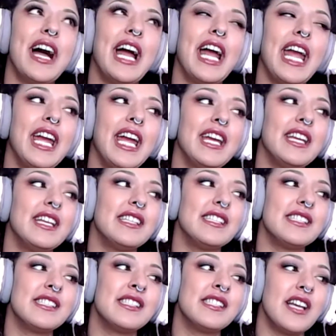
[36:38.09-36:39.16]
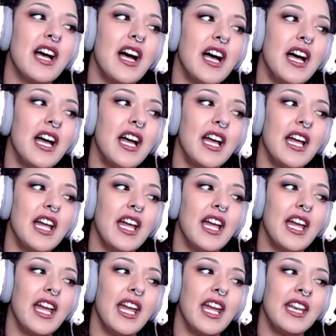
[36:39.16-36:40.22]
I saw
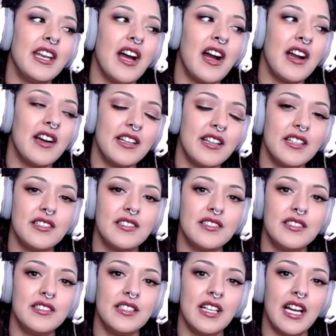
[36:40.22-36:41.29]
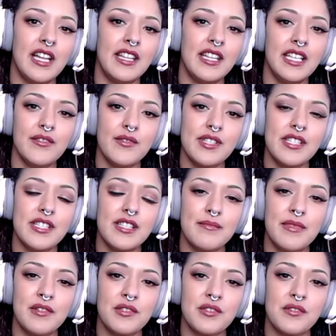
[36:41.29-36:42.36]
an article, I think it was in the
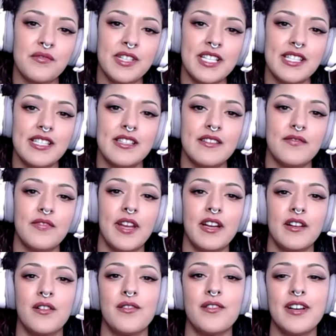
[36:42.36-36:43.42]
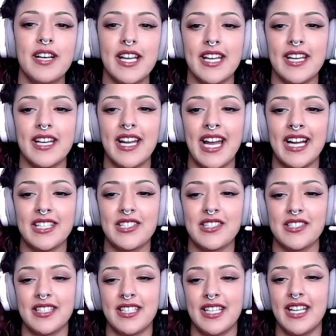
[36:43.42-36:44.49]
most recent Fangoria
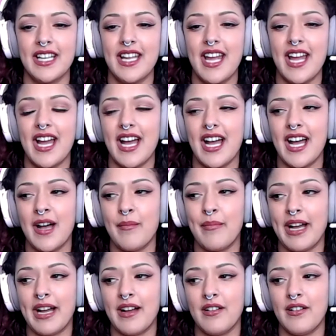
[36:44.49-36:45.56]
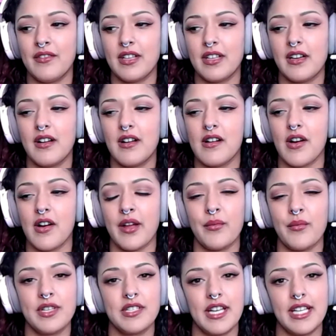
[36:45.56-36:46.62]
actually, about, oh, I
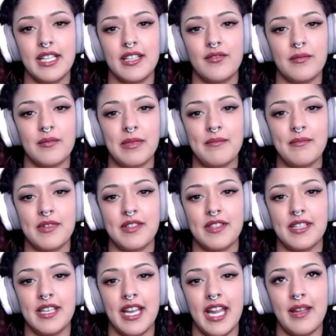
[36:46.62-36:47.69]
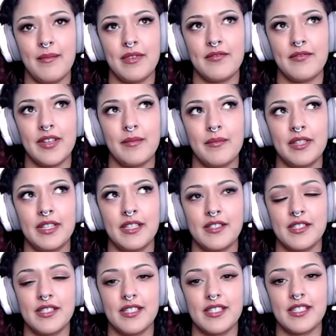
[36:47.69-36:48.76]
wish I could remember the name of it, but
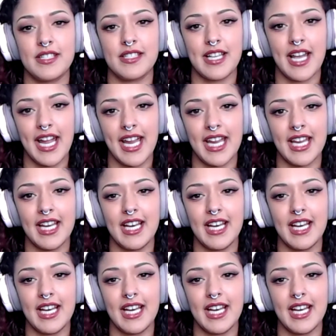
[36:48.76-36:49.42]
there's this site